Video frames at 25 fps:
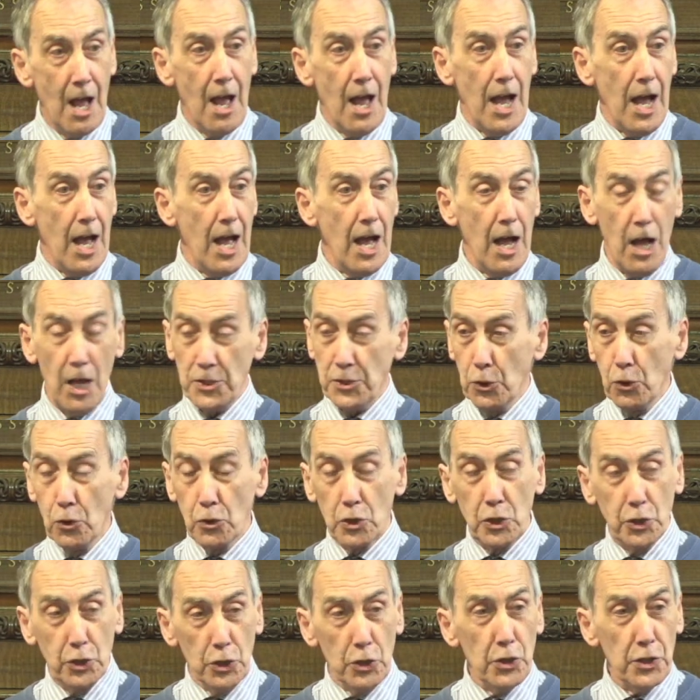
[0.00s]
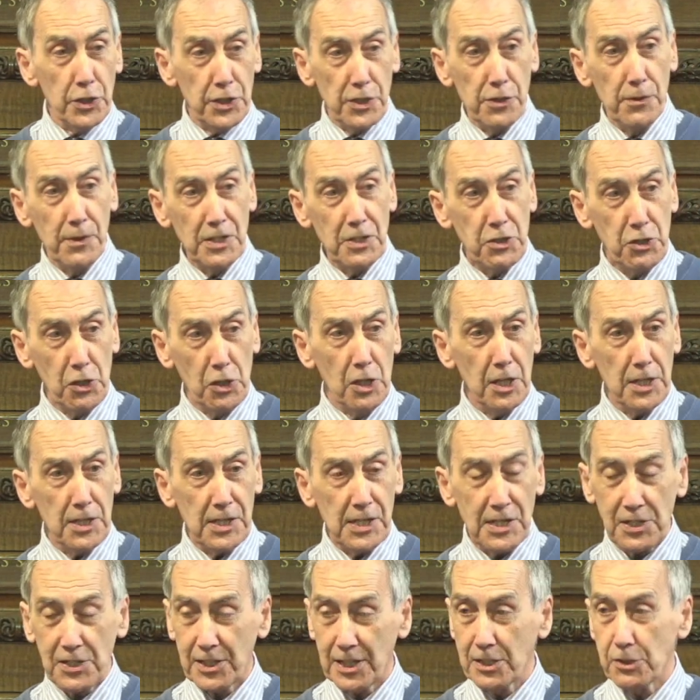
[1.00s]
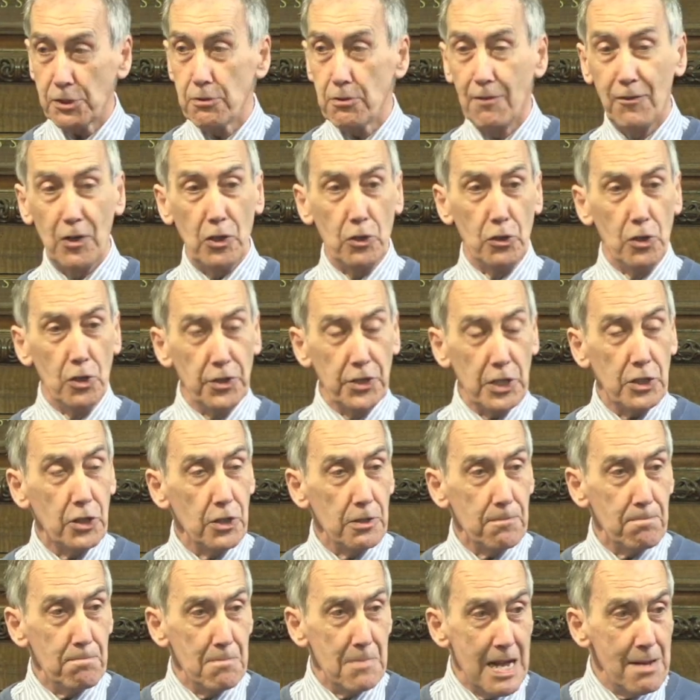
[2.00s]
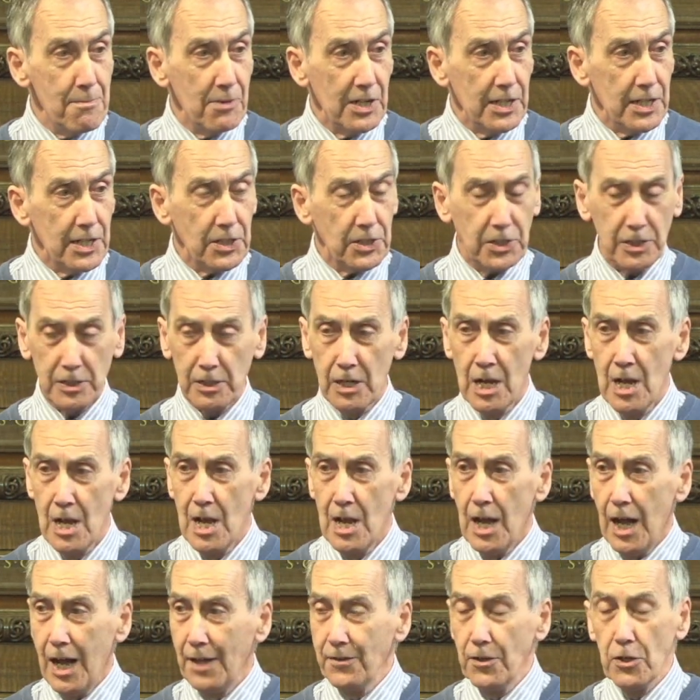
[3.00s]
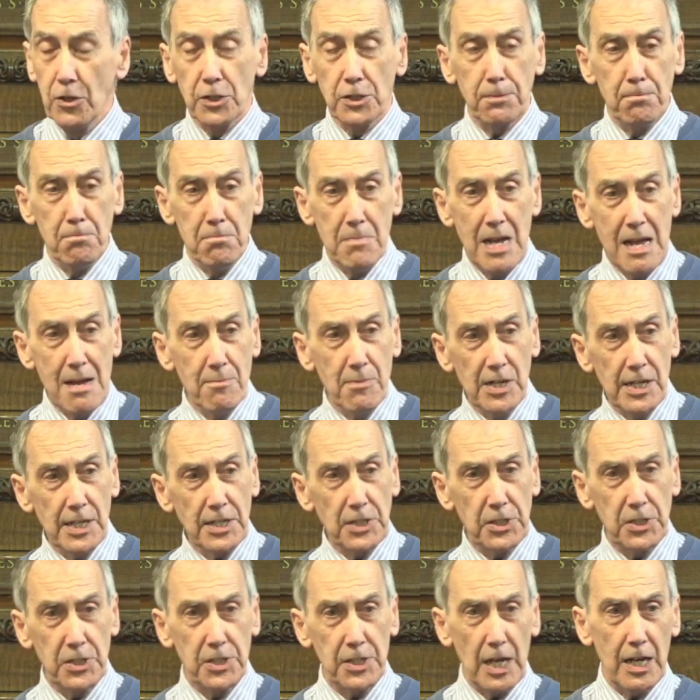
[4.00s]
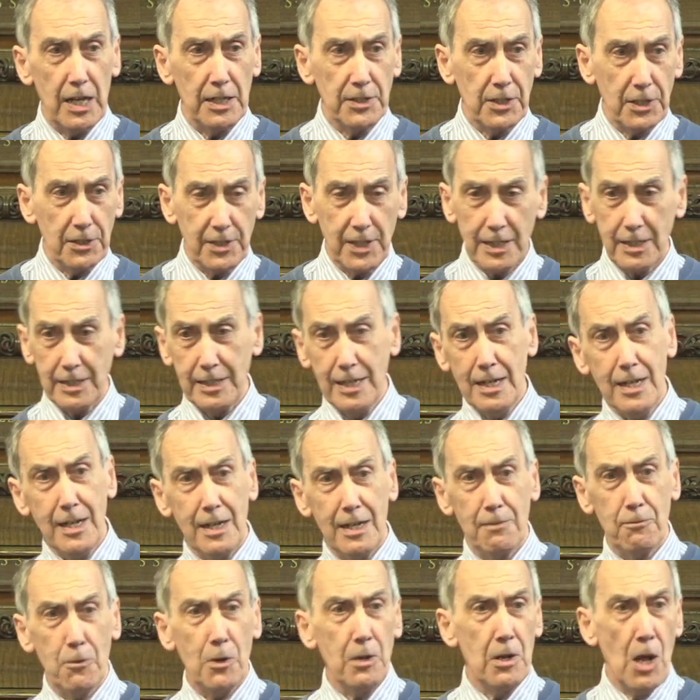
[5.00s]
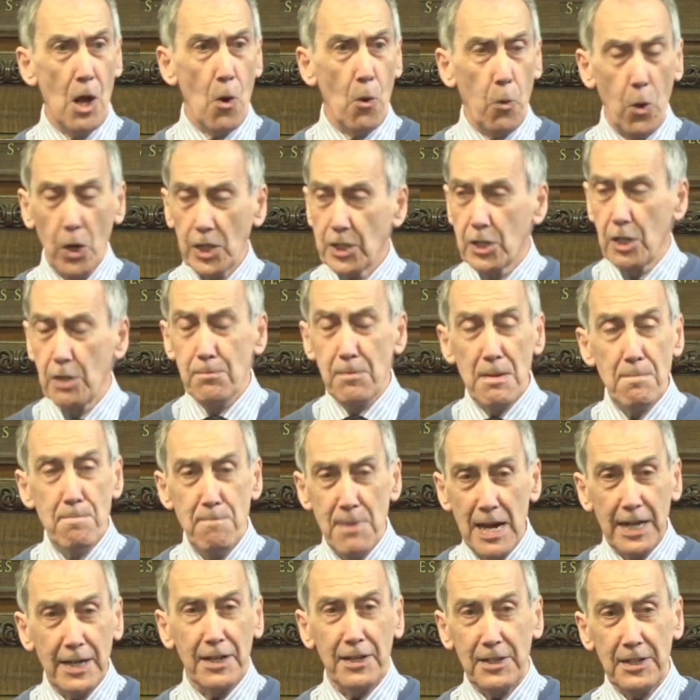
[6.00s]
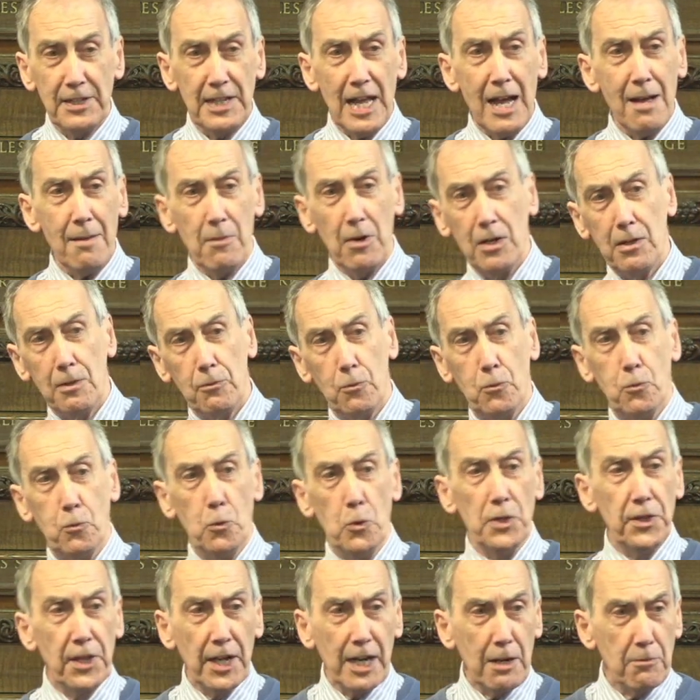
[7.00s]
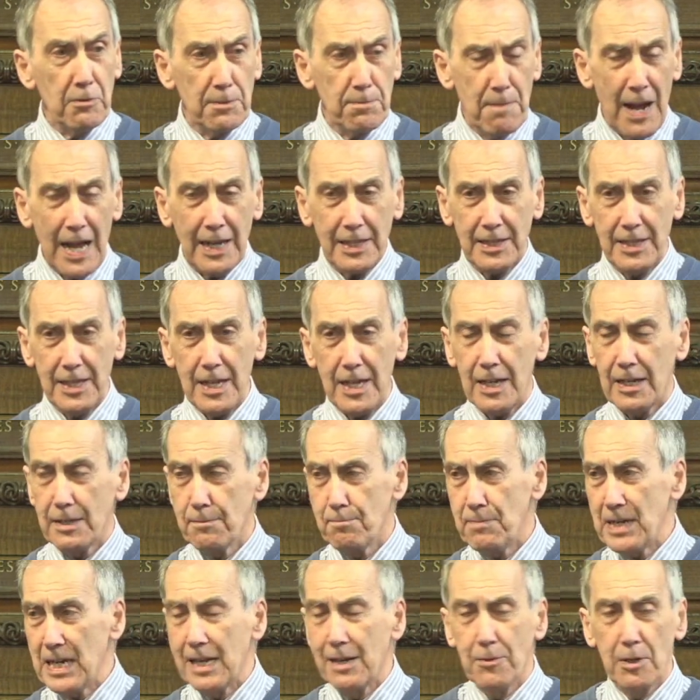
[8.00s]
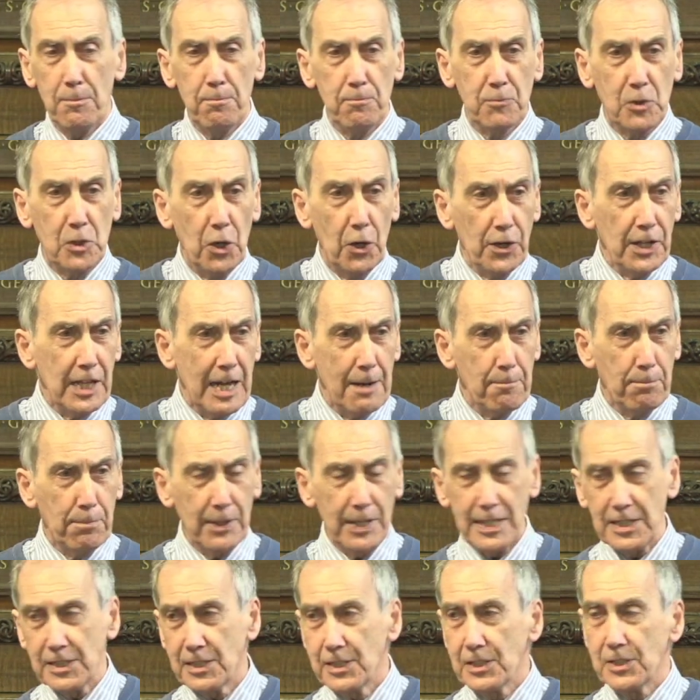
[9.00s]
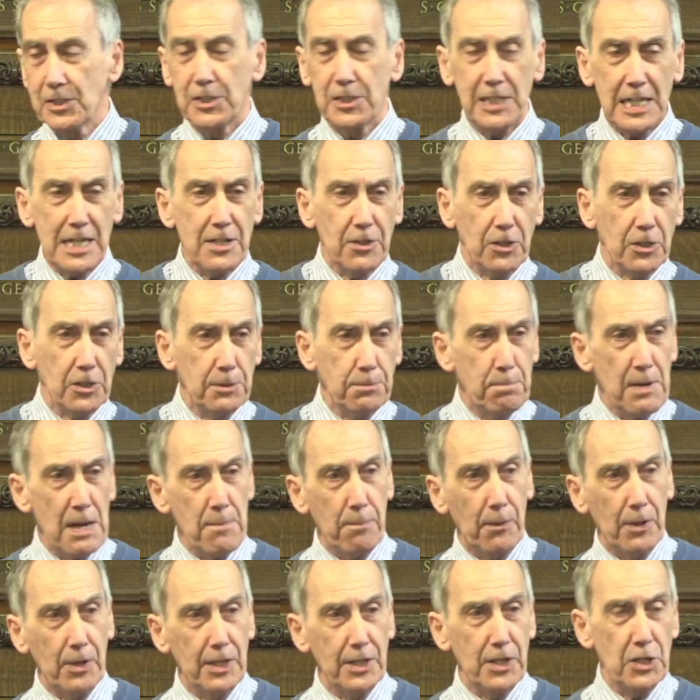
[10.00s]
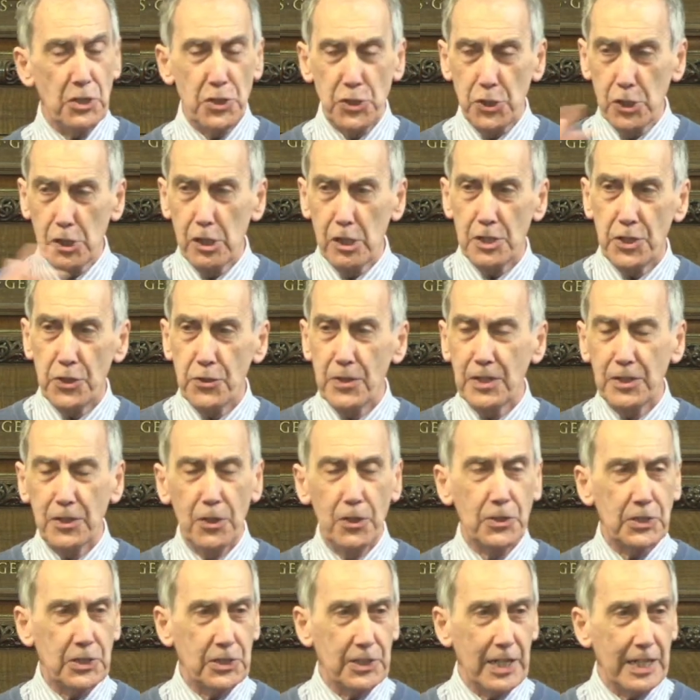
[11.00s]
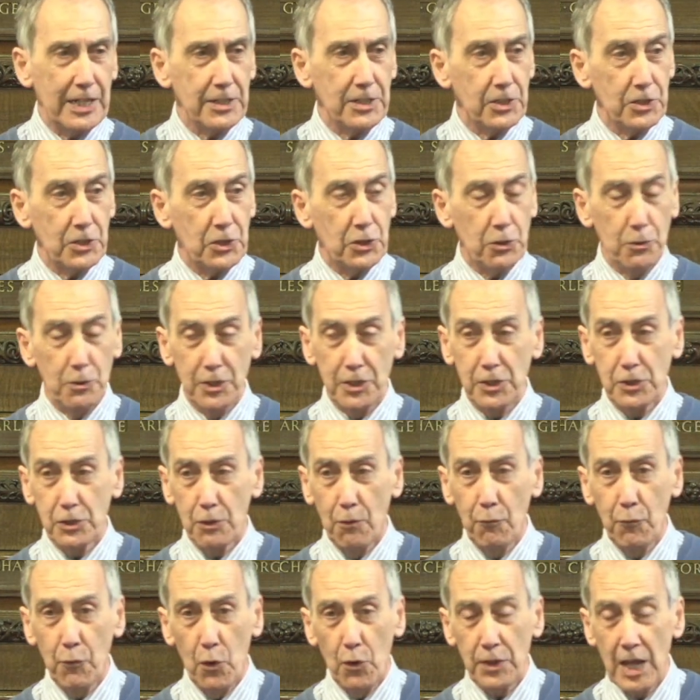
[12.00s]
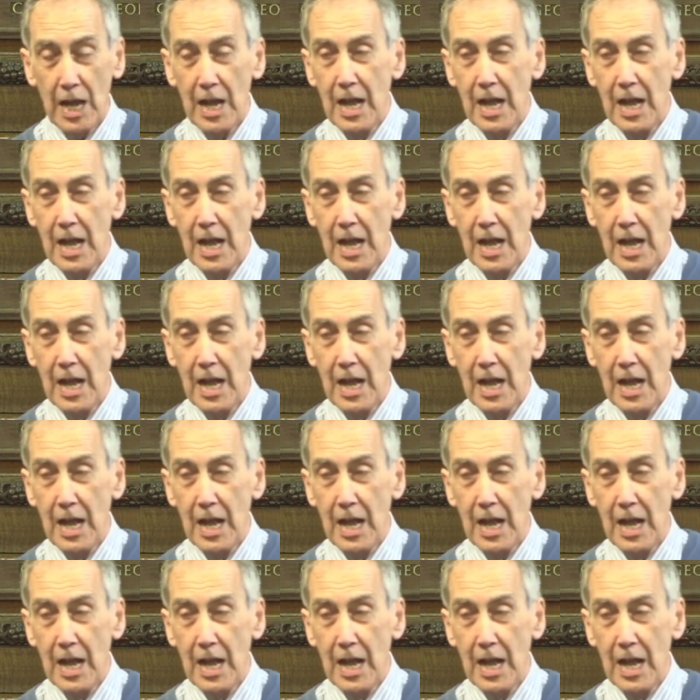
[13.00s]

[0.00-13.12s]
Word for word: Uh, it's all good, and you enjoy these things. You have a load of good memories, and, and those memories, uh, you think, yeah, what, what could be better than that? would that I was back there and being able to go to that place and see those people and enjoy doing those things, and so on and so forth.